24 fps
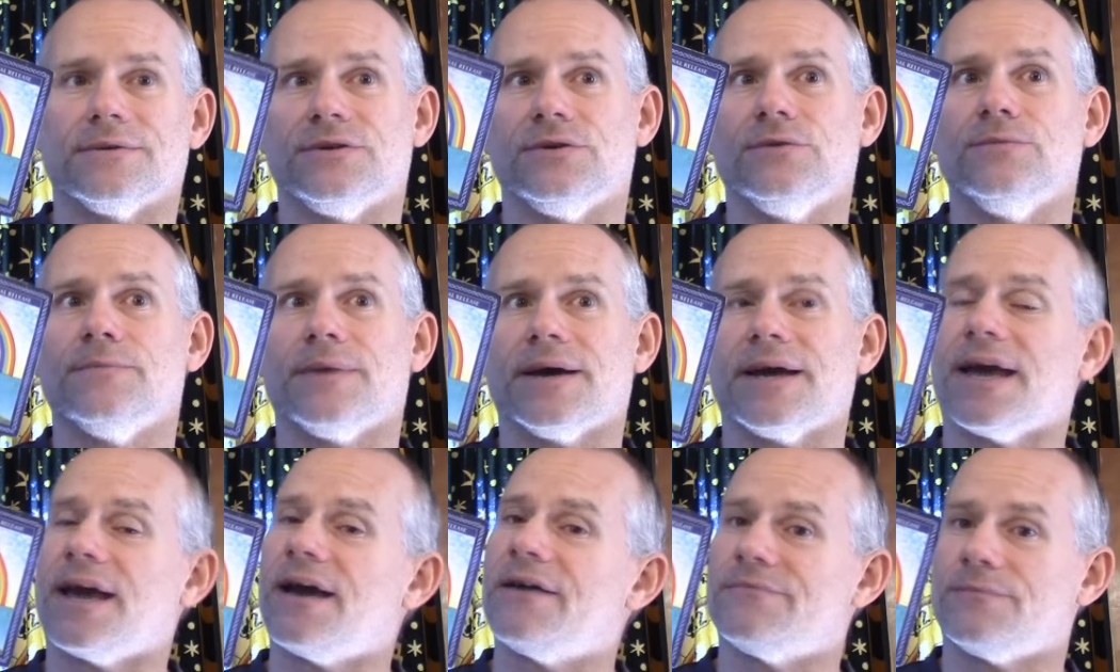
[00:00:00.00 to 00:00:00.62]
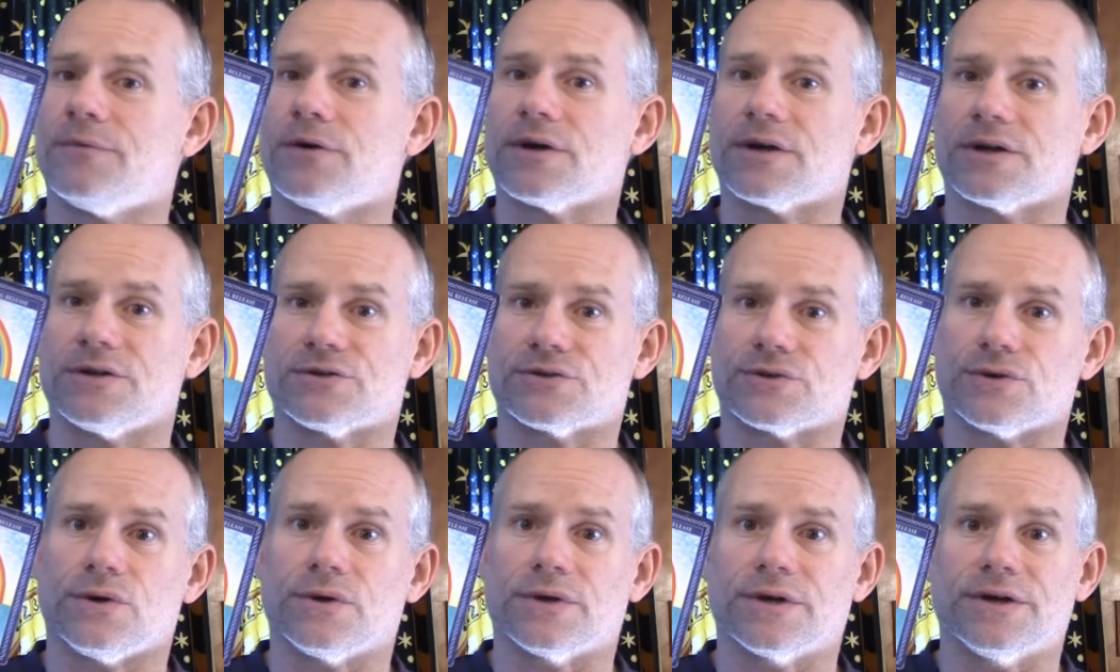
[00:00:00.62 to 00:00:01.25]
you might have more
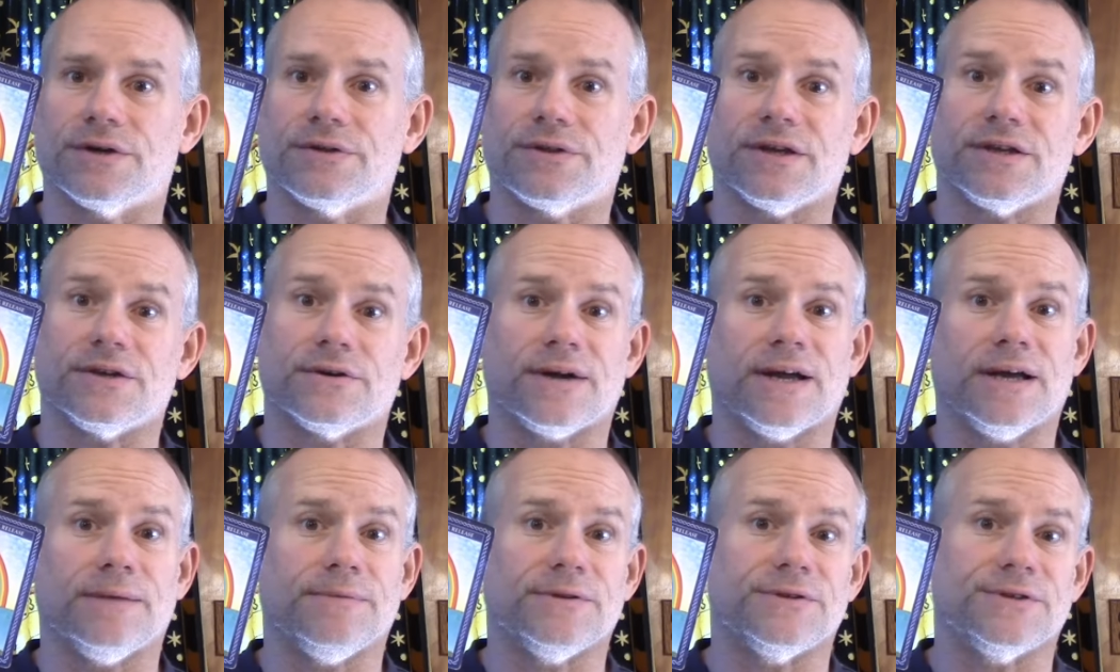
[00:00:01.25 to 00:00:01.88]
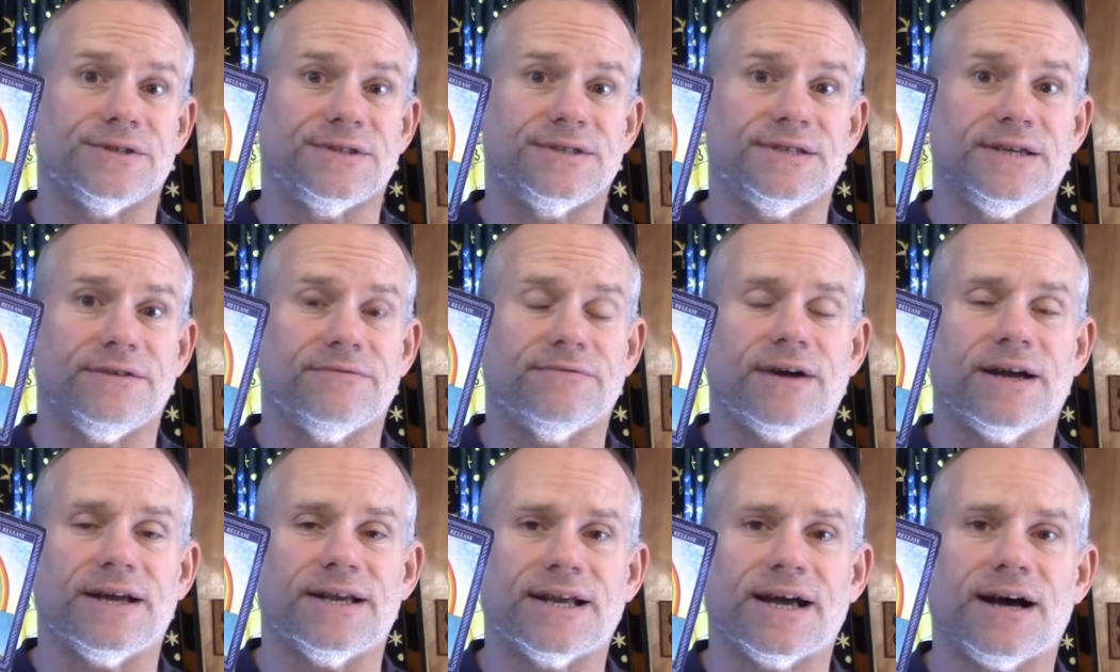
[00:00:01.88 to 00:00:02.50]
control here than you're able to see
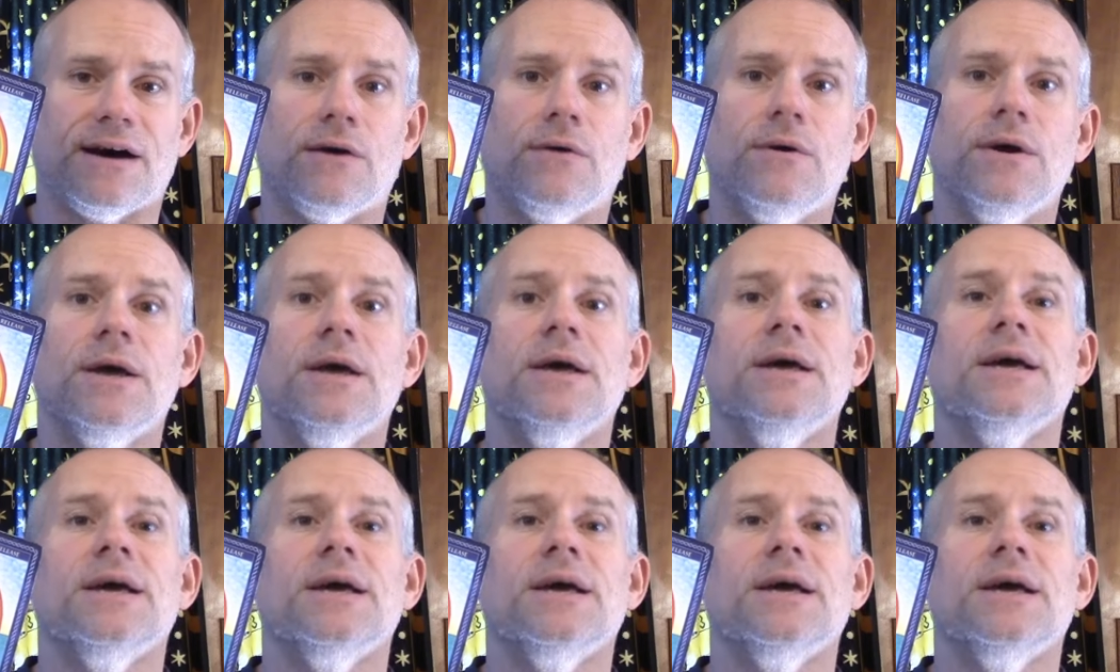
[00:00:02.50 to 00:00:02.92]
right now.